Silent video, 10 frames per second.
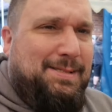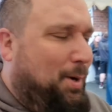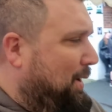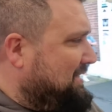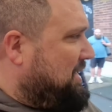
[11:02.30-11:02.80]

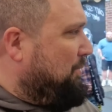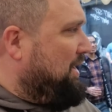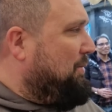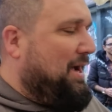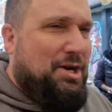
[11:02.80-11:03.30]
We're
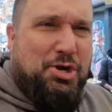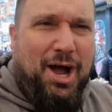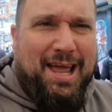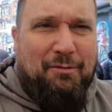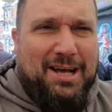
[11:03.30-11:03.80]
going to try
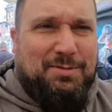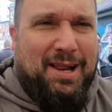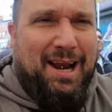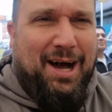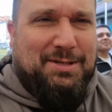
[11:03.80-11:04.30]
and get Russ while
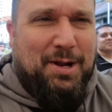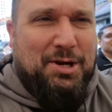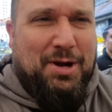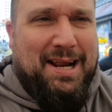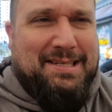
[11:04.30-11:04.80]
he likes. We're
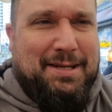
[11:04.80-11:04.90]
going to drink